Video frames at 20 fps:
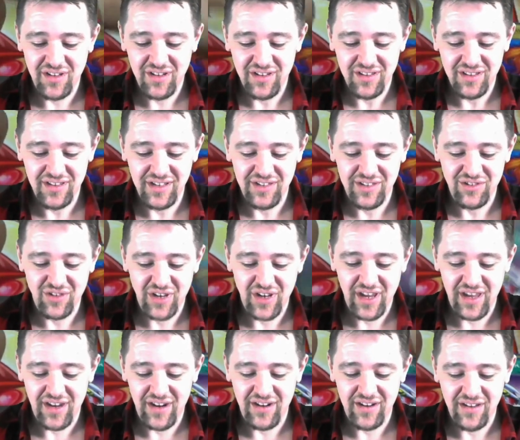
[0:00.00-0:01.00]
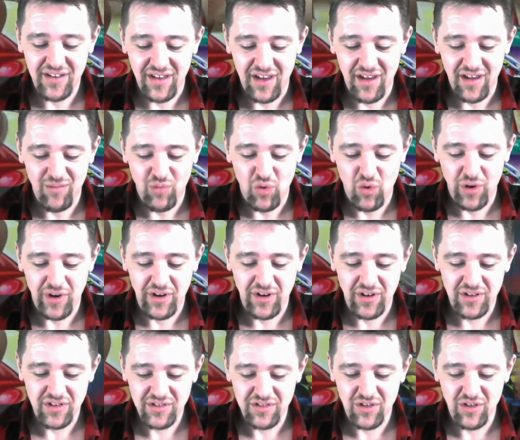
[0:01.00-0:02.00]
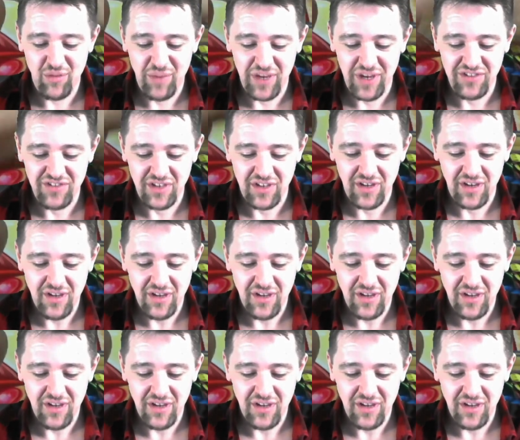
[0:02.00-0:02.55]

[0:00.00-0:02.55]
Laser Cannon, and Warrior. So basic.